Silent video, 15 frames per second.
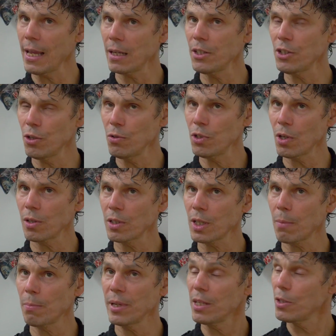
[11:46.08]
English new circus
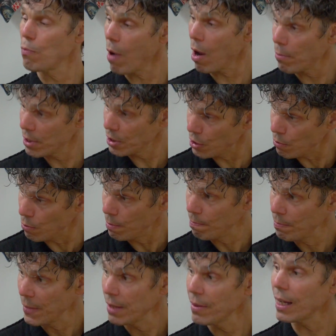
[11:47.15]
company is Rara Zoo
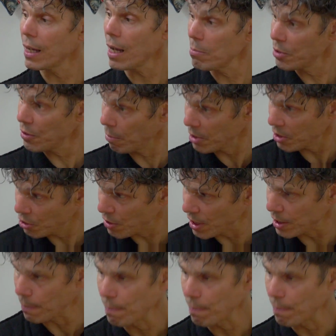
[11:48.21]
it comes from the yes, street. Of